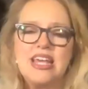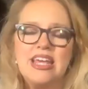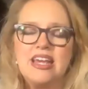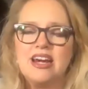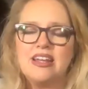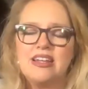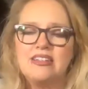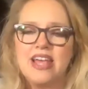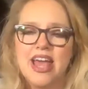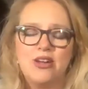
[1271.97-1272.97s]
he got
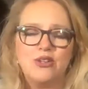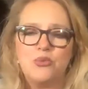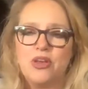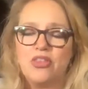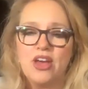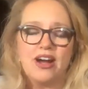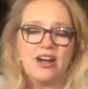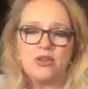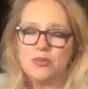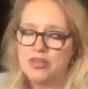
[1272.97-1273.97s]
entangled with,
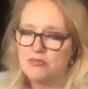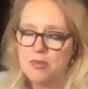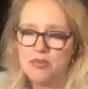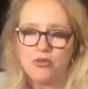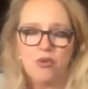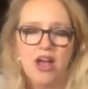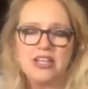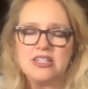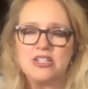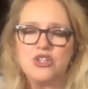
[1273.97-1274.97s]
we remember the
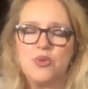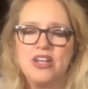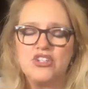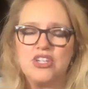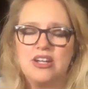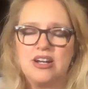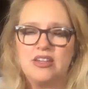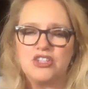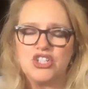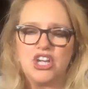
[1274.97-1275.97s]
Iranian situation.
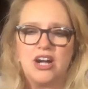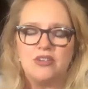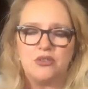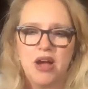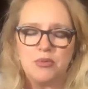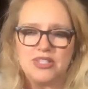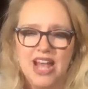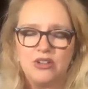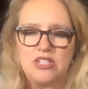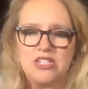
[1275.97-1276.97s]
The Shah of Iran was
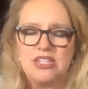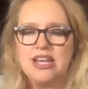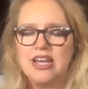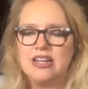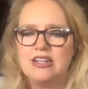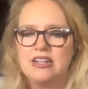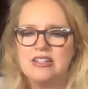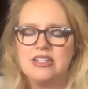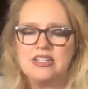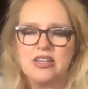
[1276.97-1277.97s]
ousted. And in
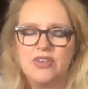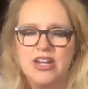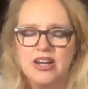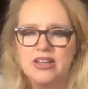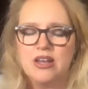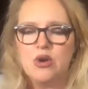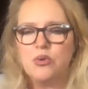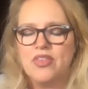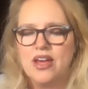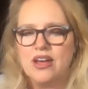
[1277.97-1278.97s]
1979,
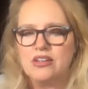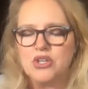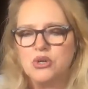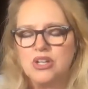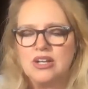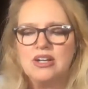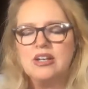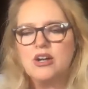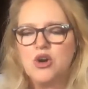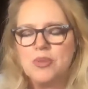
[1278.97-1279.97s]
when the Ayatollah
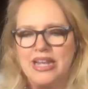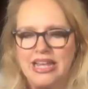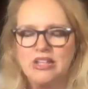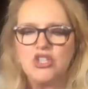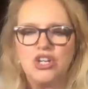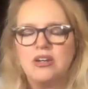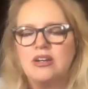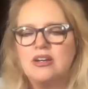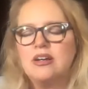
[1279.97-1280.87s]
Khomeini took